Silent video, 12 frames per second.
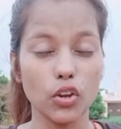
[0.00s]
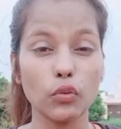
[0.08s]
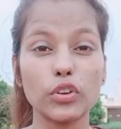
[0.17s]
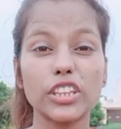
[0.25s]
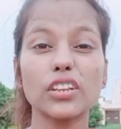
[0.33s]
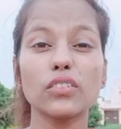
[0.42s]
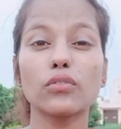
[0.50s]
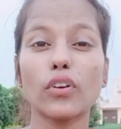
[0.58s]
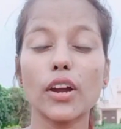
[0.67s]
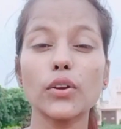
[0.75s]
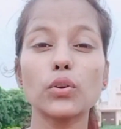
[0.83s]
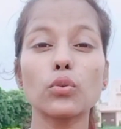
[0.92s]
Within
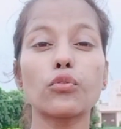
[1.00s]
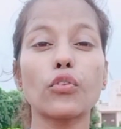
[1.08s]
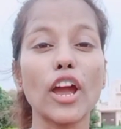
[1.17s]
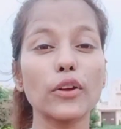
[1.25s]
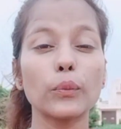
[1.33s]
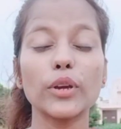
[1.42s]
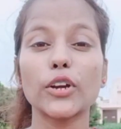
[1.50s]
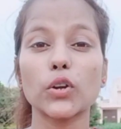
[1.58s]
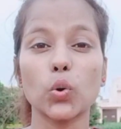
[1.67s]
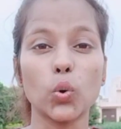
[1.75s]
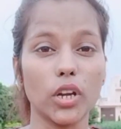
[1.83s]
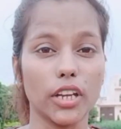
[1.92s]
one to five minutes
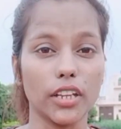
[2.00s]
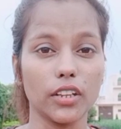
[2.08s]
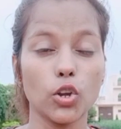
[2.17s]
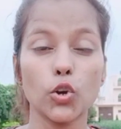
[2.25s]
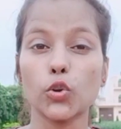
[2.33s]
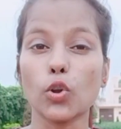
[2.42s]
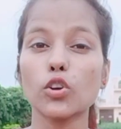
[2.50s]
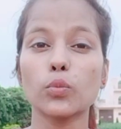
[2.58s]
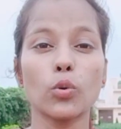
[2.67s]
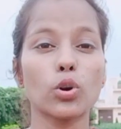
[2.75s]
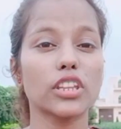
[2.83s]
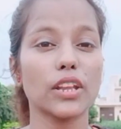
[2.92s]
only, not
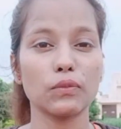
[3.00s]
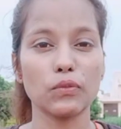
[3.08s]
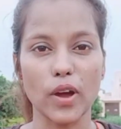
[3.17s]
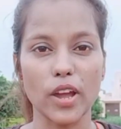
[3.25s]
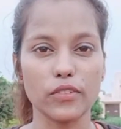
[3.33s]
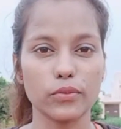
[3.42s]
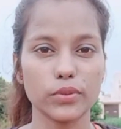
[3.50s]
more than five.